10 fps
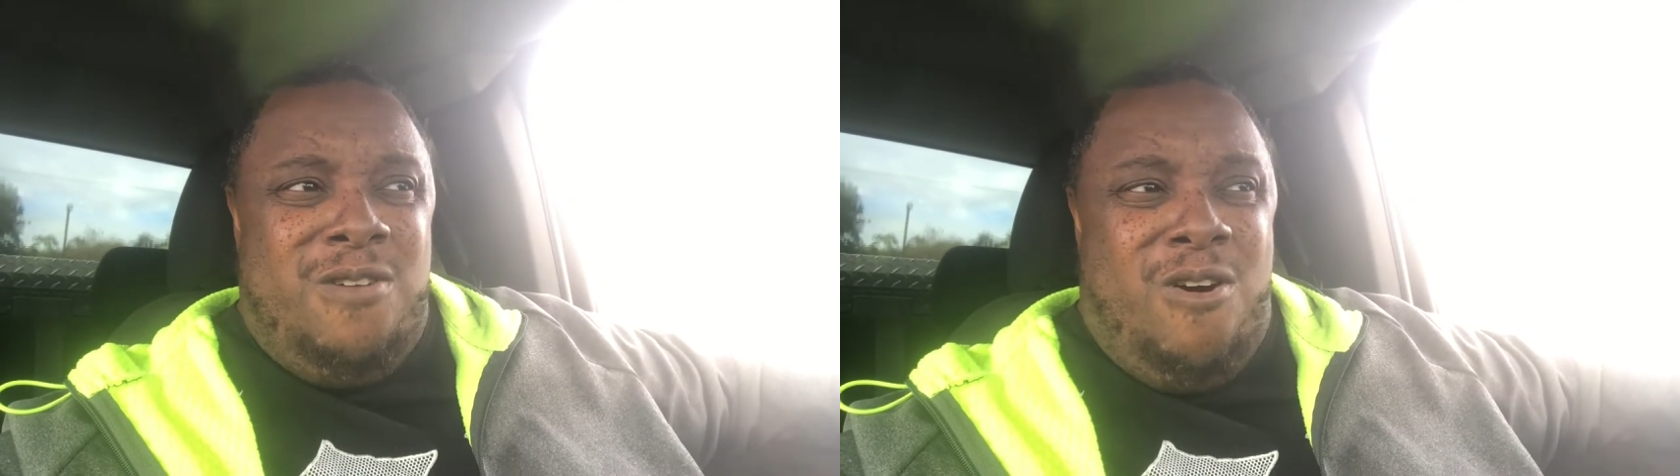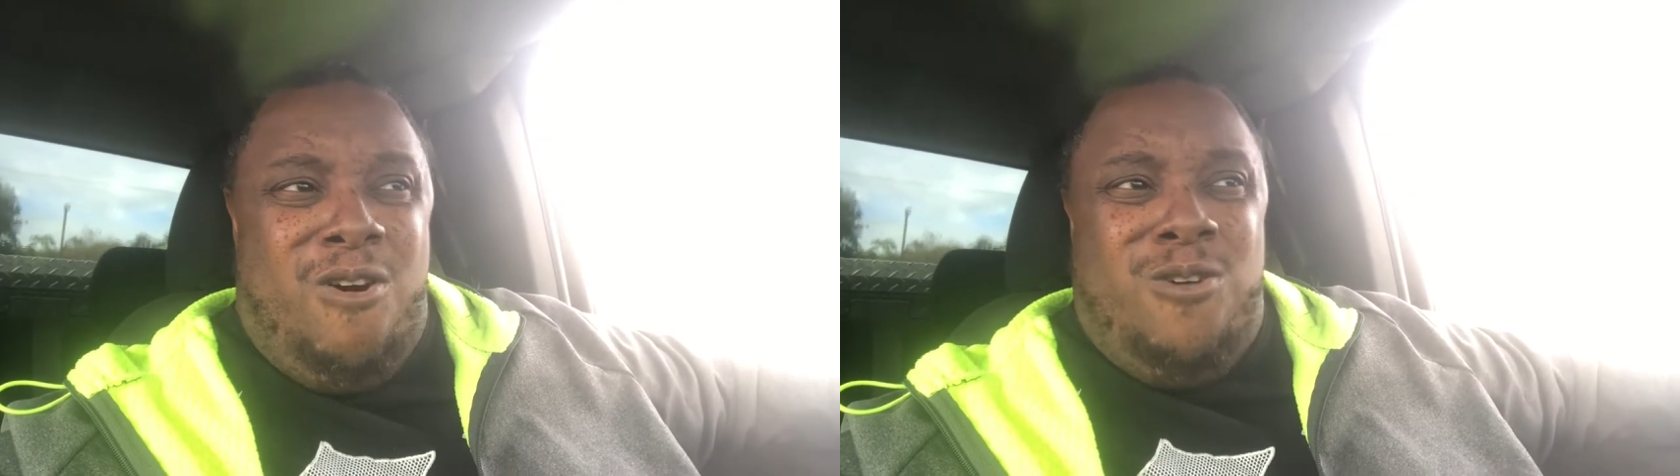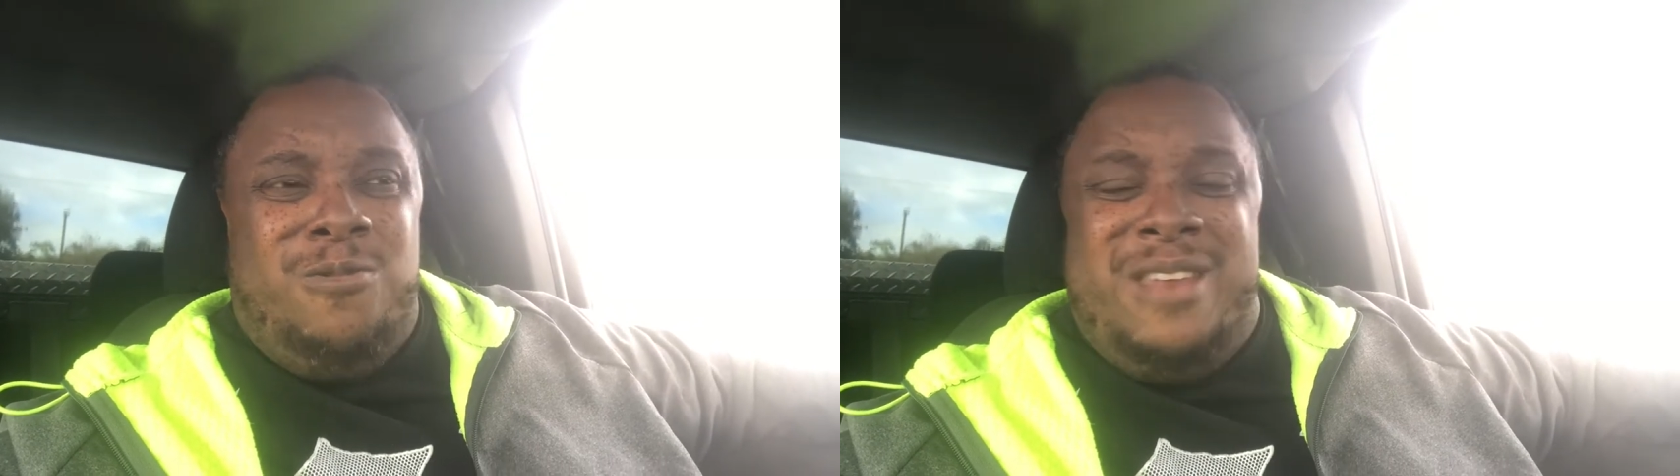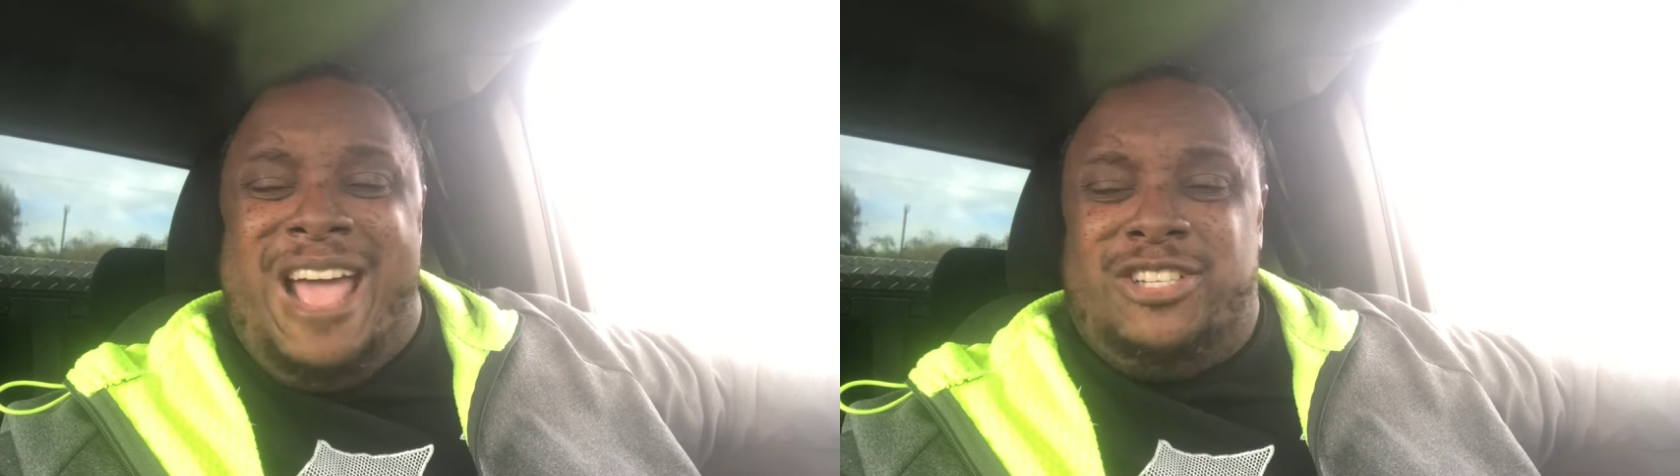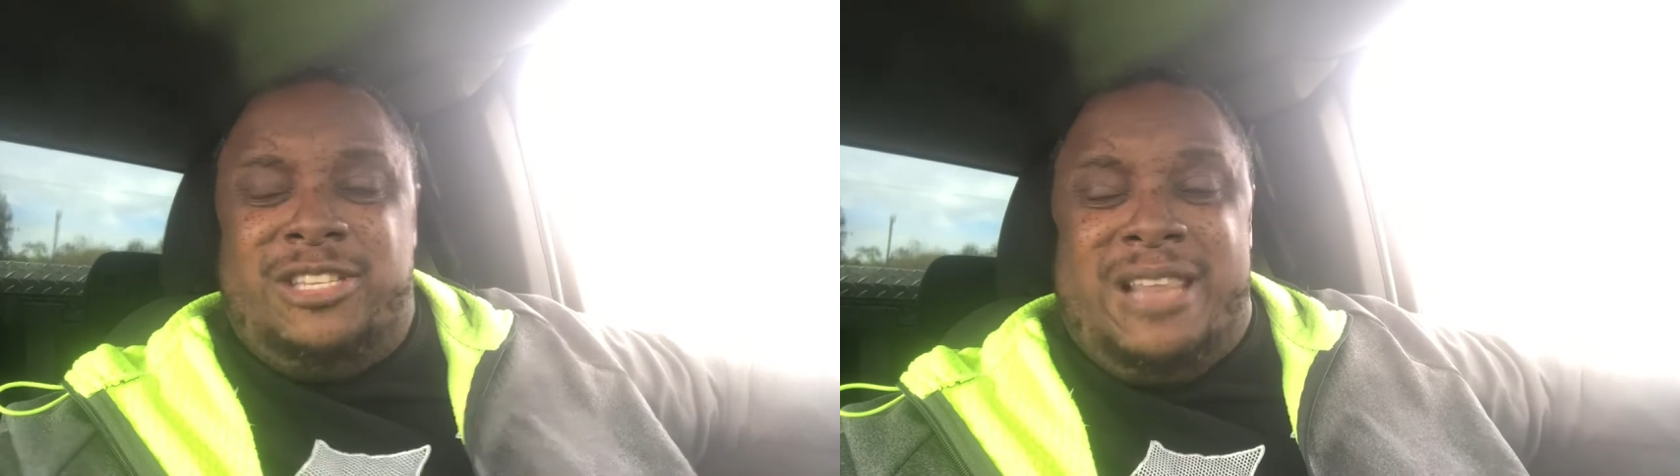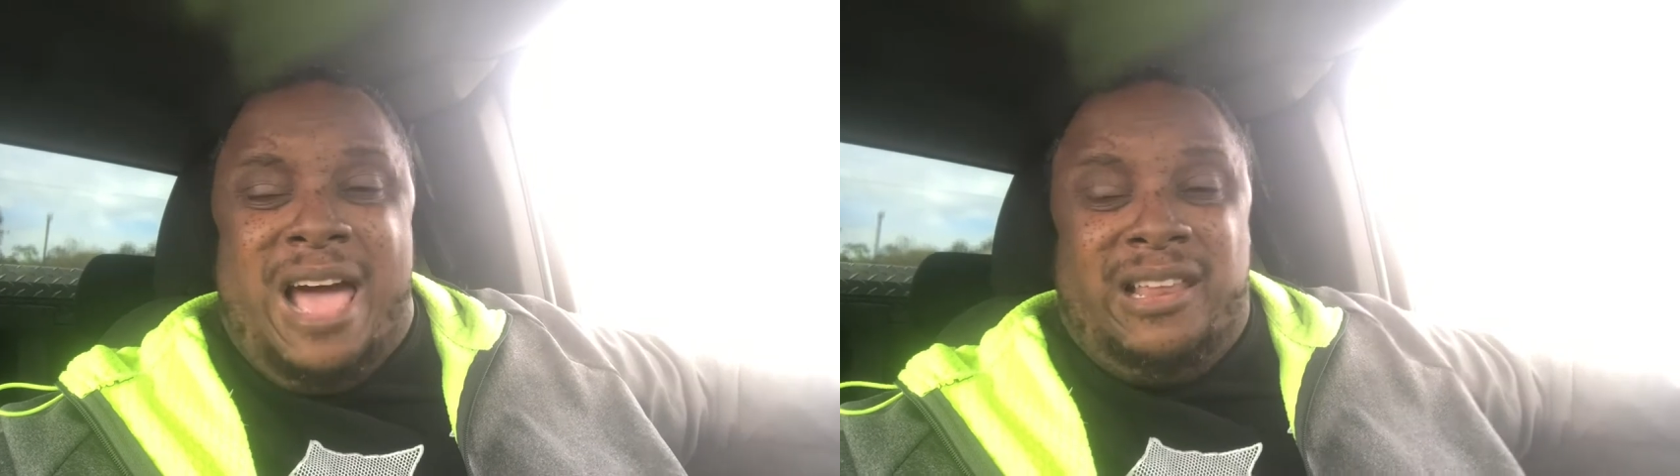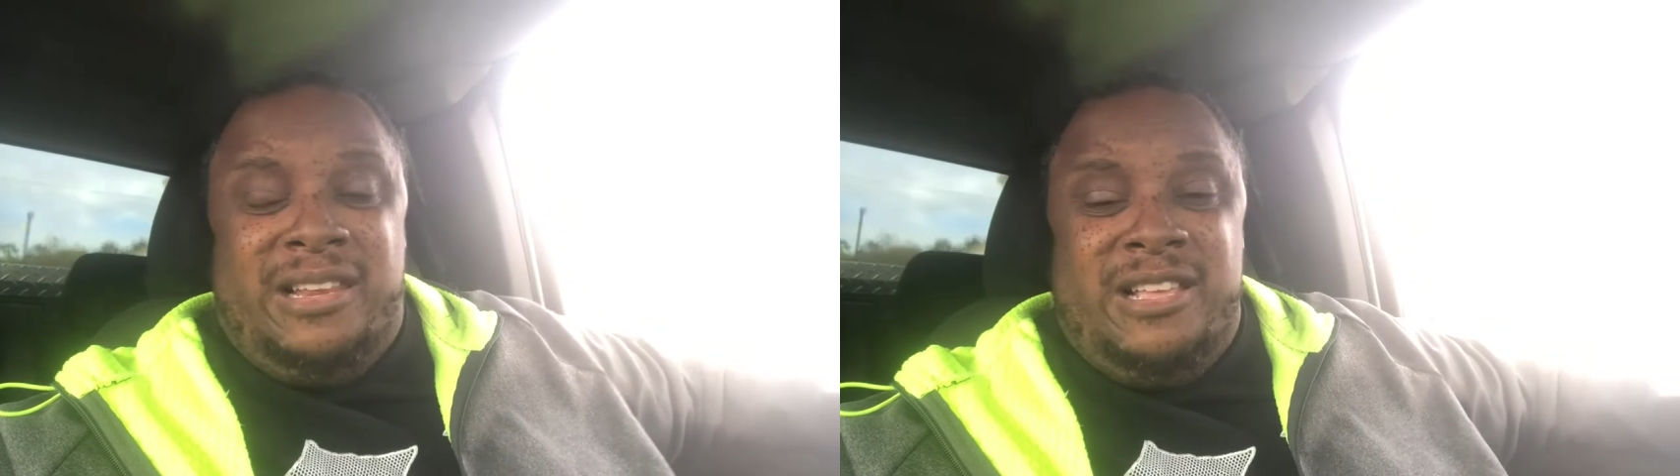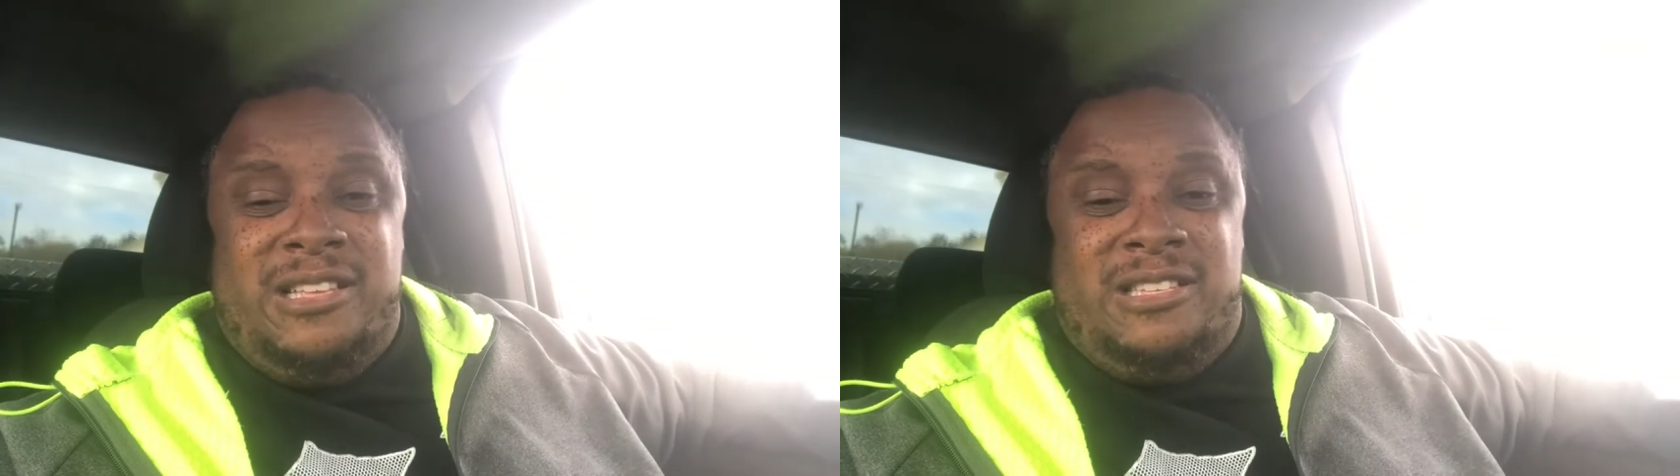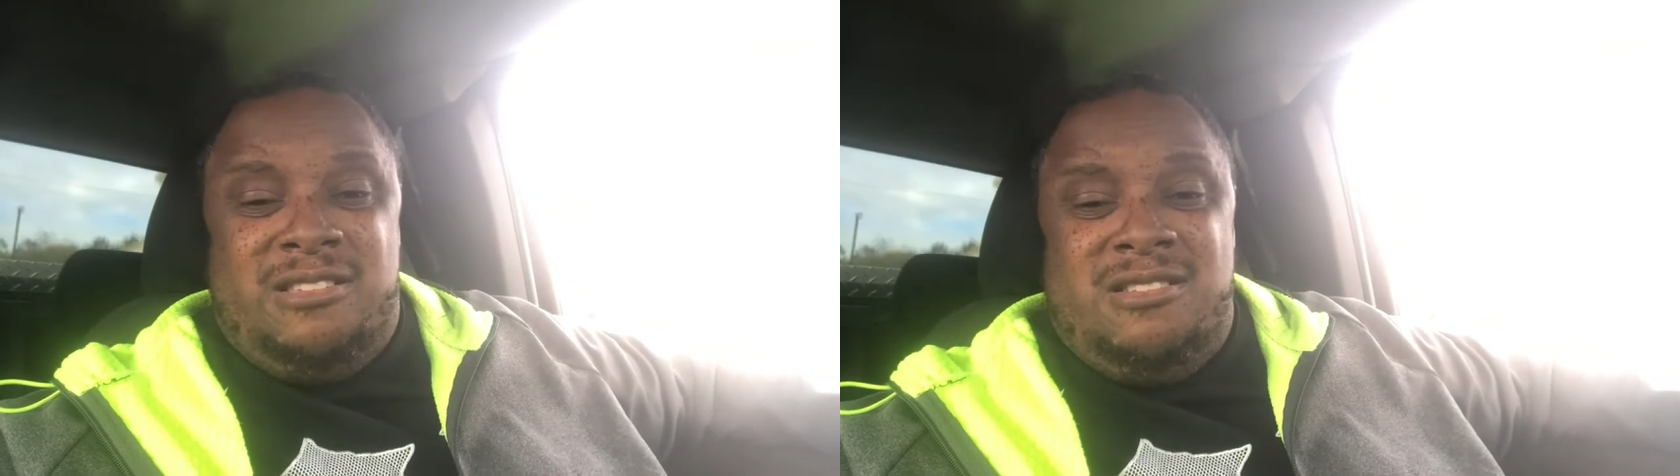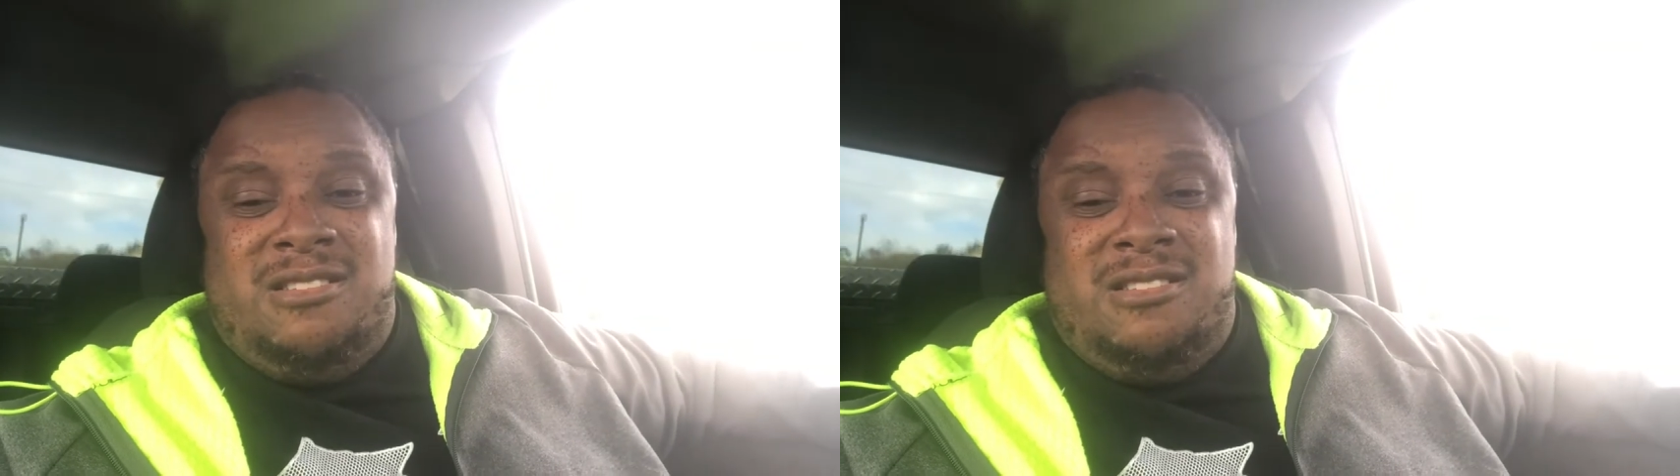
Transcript: all nationalities